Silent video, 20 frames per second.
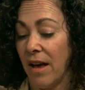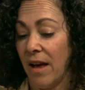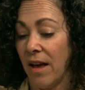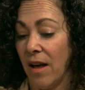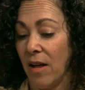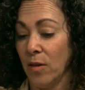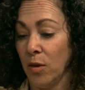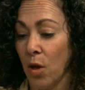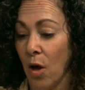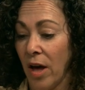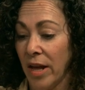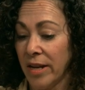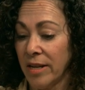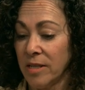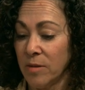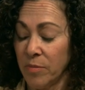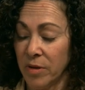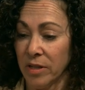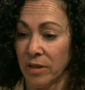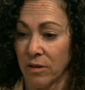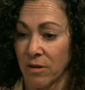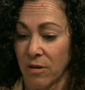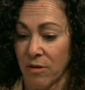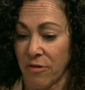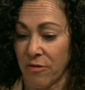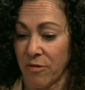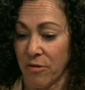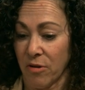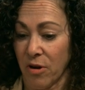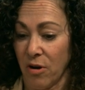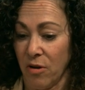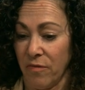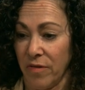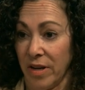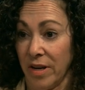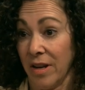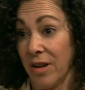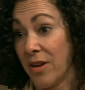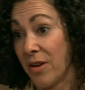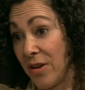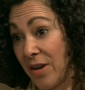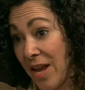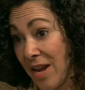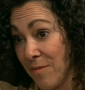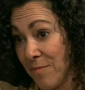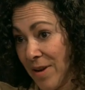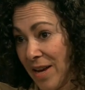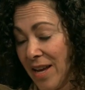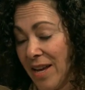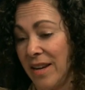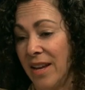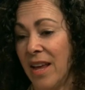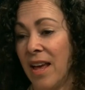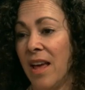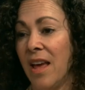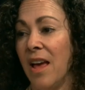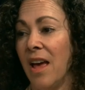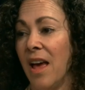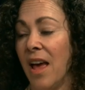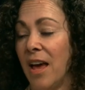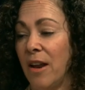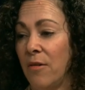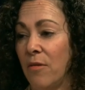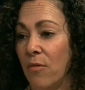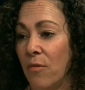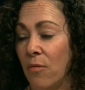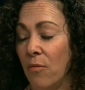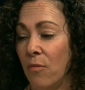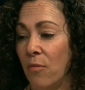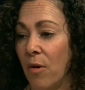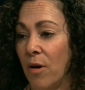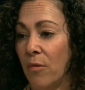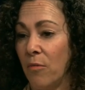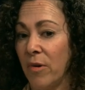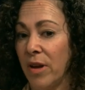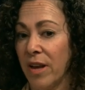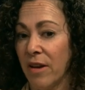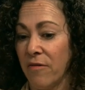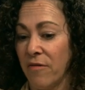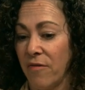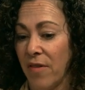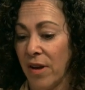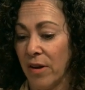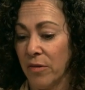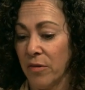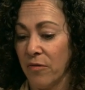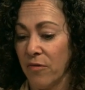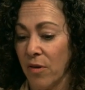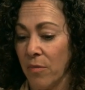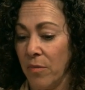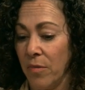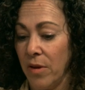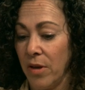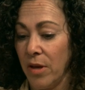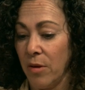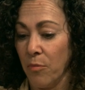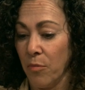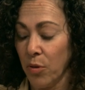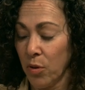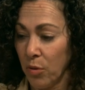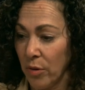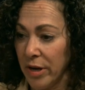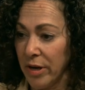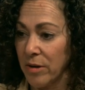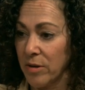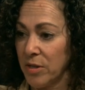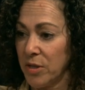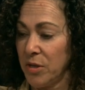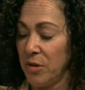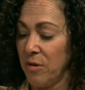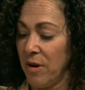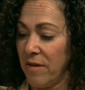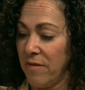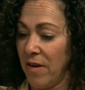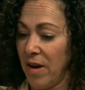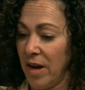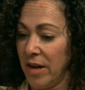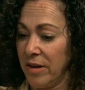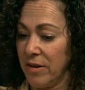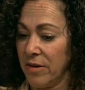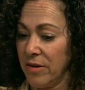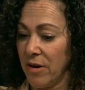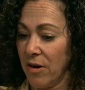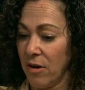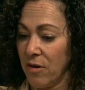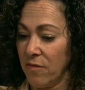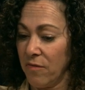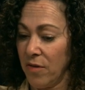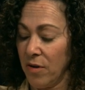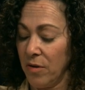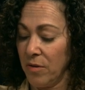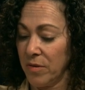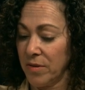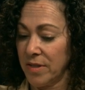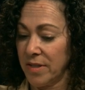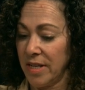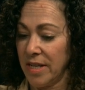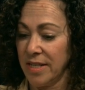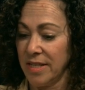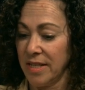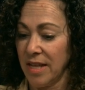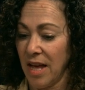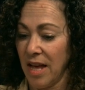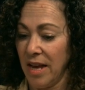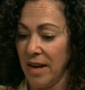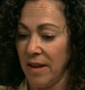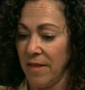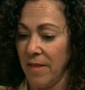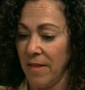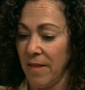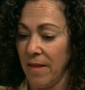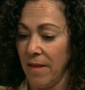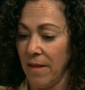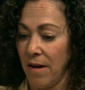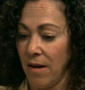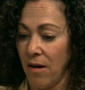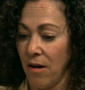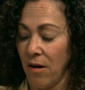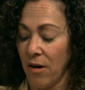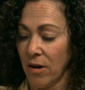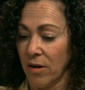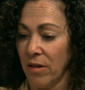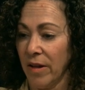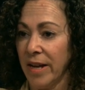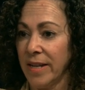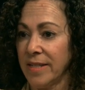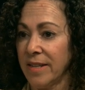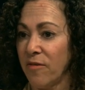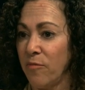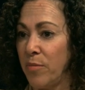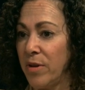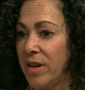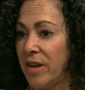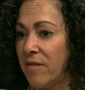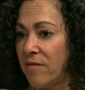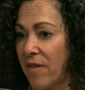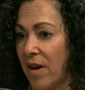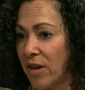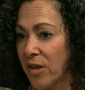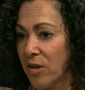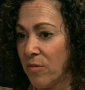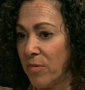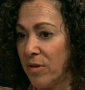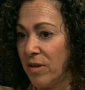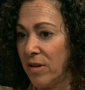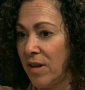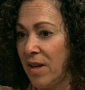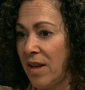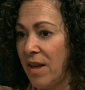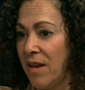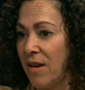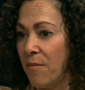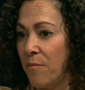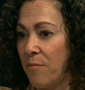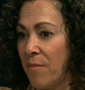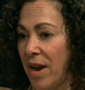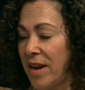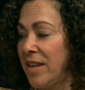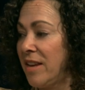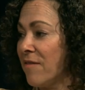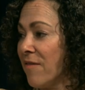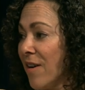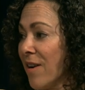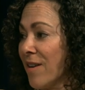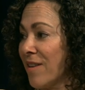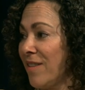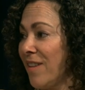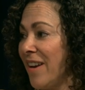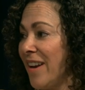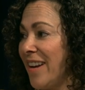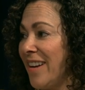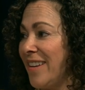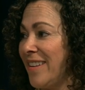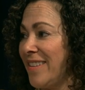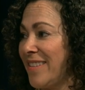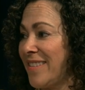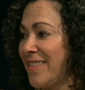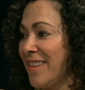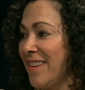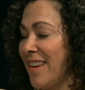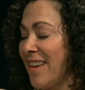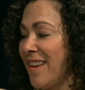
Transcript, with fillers: a lot has been learned through COVID, good and bad. And what we have found from employers who have hired our folks is that our clients have been invaluable. Many of our clients